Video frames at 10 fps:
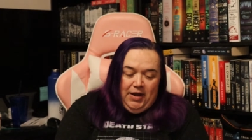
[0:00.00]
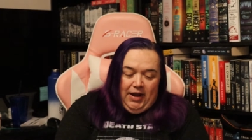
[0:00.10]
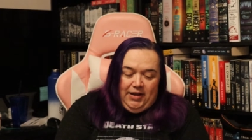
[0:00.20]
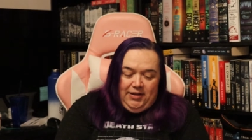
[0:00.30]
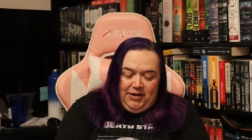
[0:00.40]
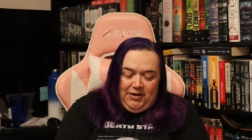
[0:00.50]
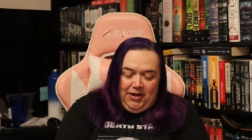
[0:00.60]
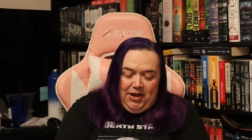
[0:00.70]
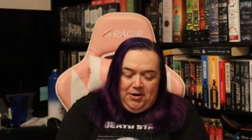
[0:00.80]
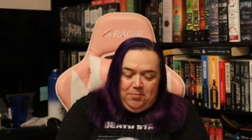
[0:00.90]
And then,
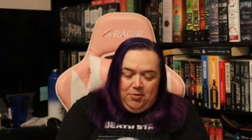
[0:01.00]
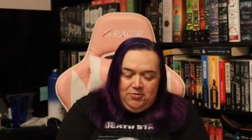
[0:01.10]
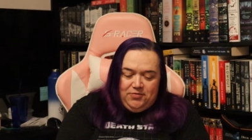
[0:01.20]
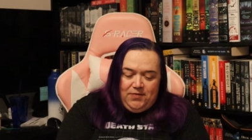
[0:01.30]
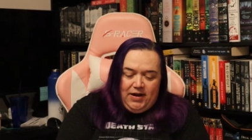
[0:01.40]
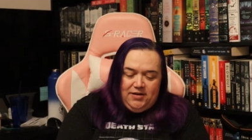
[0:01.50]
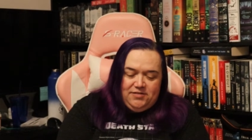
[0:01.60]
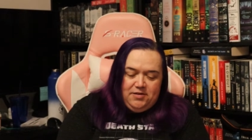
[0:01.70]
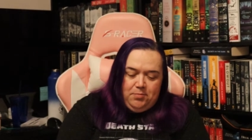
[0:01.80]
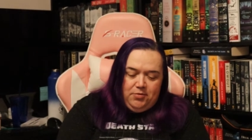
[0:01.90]
like most
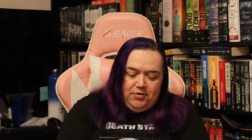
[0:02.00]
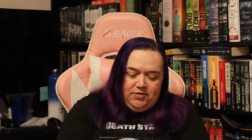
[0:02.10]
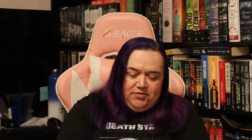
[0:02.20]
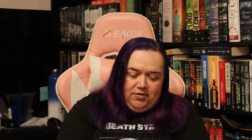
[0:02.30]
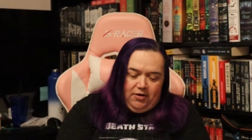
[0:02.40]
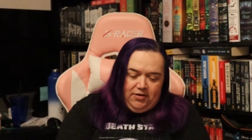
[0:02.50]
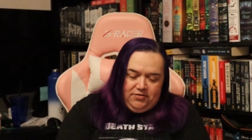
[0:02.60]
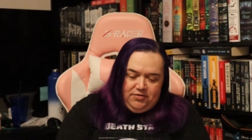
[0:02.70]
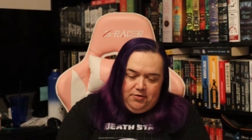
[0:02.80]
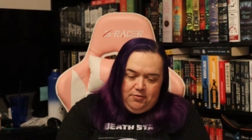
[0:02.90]
fantasy books,
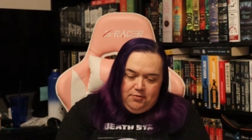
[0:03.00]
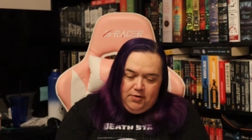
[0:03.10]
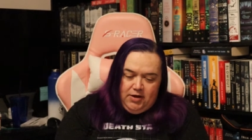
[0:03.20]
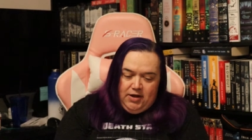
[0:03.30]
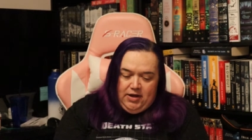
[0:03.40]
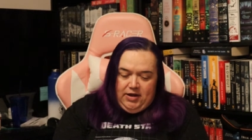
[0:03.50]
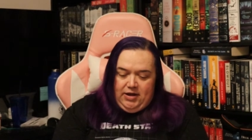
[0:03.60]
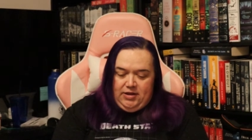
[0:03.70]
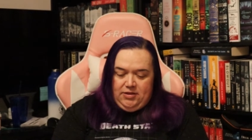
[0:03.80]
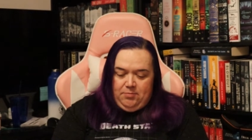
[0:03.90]
also
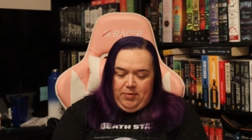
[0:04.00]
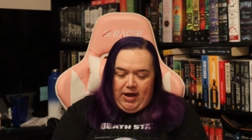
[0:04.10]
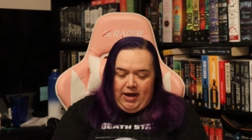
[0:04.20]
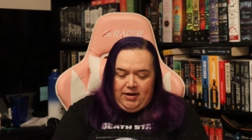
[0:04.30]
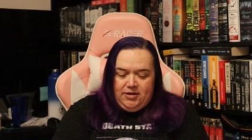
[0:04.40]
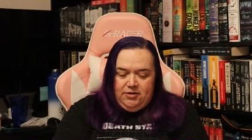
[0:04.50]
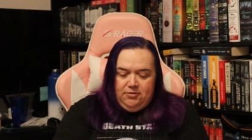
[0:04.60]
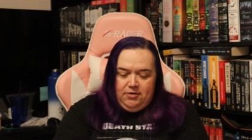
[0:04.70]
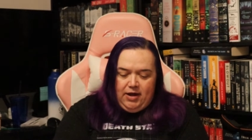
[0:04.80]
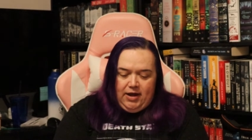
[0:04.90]
in the back
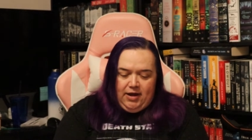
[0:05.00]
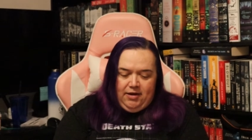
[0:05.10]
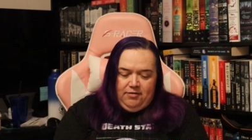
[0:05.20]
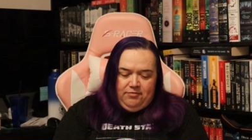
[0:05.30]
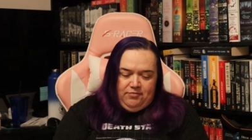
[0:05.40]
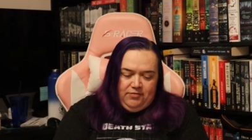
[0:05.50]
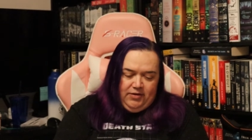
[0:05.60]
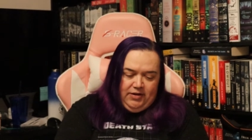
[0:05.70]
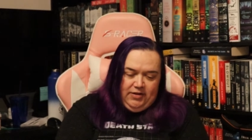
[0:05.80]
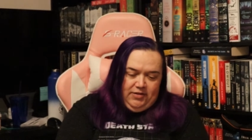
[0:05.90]
you have
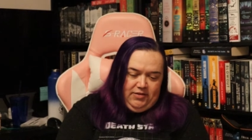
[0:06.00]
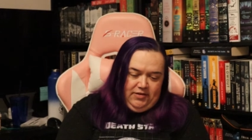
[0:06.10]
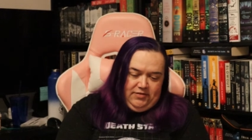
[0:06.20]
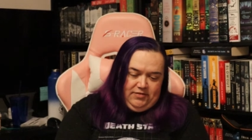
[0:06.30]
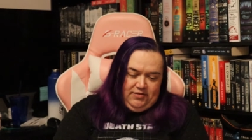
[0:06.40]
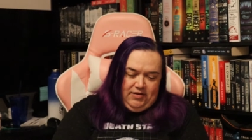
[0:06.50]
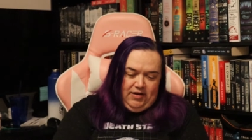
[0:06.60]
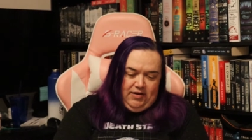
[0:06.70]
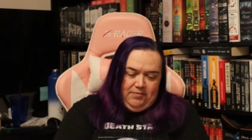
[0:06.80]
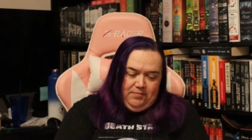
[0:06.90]
this
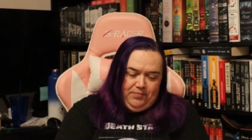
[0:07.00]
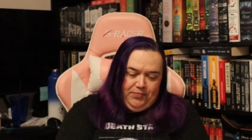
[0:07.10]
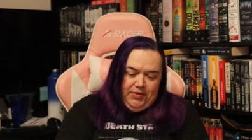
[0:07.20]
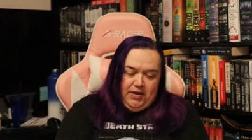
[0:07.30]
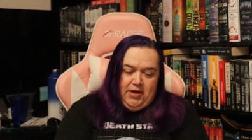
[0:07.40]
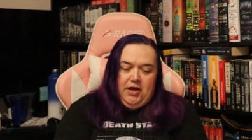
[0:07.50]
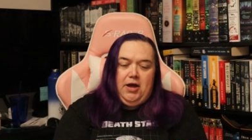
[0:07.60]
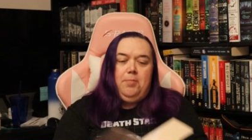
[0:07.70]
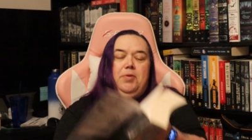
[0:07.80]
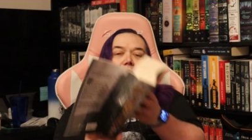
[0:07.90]

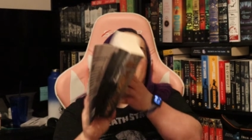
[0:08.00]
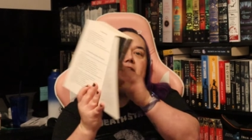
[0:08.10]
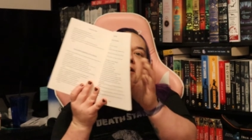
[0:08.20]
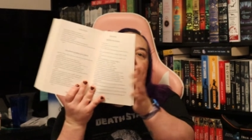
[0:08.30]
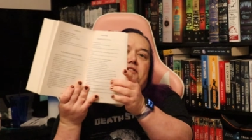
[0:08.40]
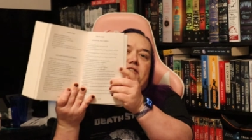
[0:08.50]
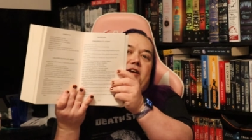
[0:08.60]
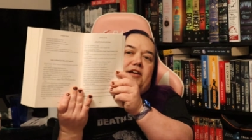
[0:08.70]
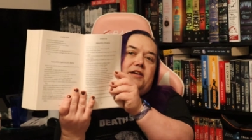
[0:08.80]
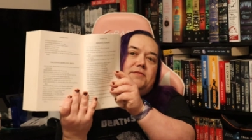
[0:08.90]
appendix
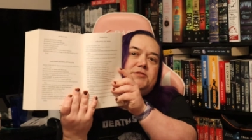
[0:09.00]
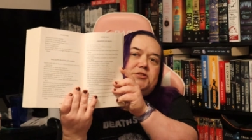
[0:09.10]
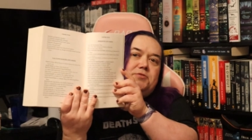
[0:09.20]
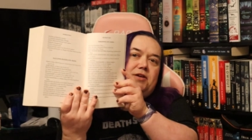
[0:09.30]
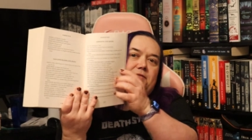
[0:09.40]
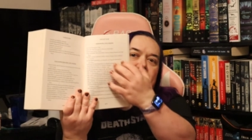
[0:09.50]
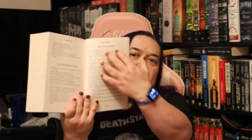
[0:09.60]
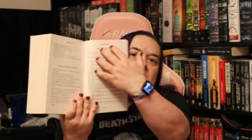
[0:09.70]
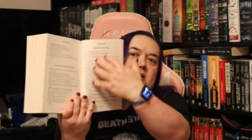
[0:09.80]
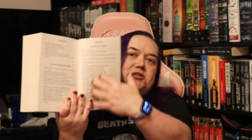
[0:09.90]
that gives you
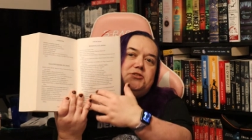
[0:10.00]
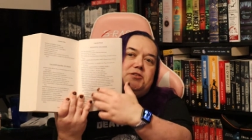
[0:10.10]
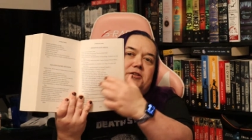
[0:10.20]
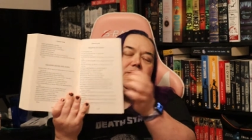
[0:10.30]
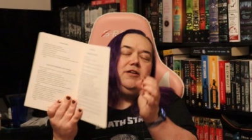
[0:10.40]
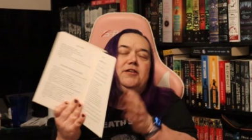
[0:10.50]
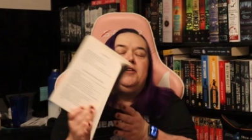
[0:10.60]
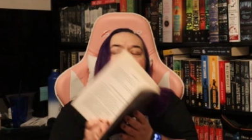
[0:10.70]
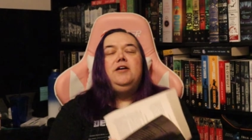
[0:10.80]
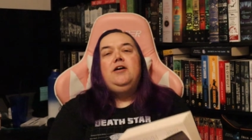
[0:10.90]
information on
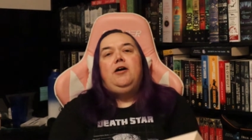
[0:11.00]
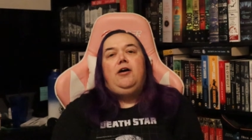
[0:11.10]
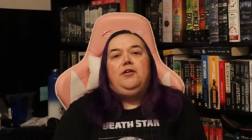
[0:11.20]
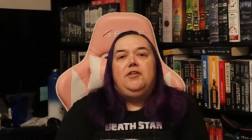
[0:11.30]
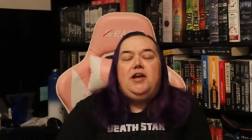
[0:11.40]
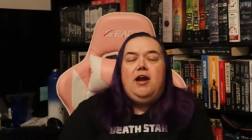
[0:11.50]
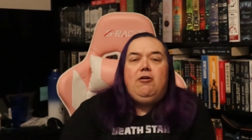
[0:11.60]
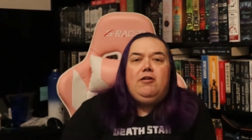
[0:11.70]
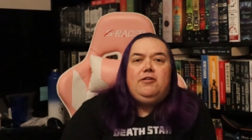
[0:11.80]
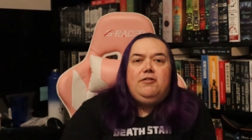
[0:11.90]
all the
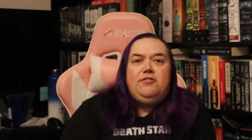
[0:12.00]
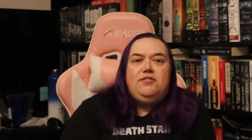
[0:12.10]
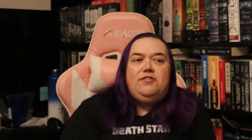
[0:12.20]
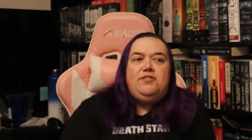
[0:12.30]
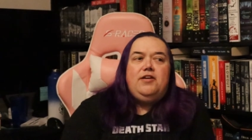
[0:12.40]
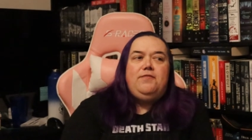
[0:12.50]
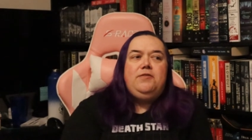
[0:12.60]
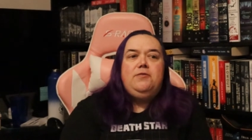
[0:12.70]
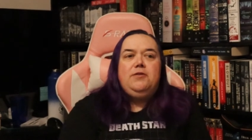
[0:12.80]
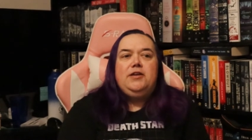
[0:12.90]
characters and
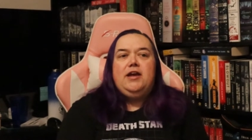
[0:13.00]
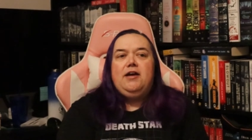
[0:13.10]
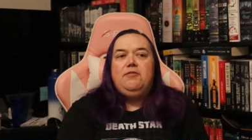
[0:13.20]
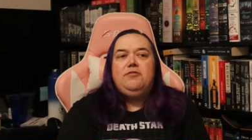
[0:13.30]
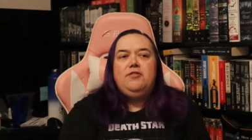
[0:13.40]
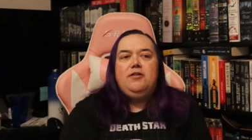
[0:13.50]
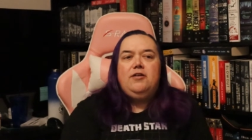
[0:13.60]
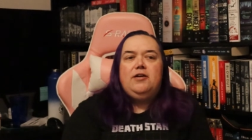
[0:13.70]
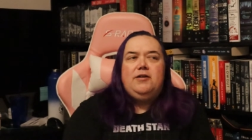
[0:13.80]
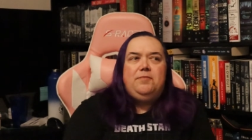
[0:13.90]
stuff you
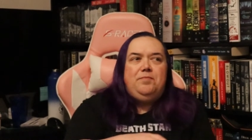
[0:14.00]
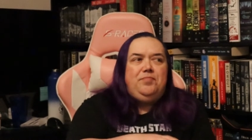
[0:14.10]
encounter.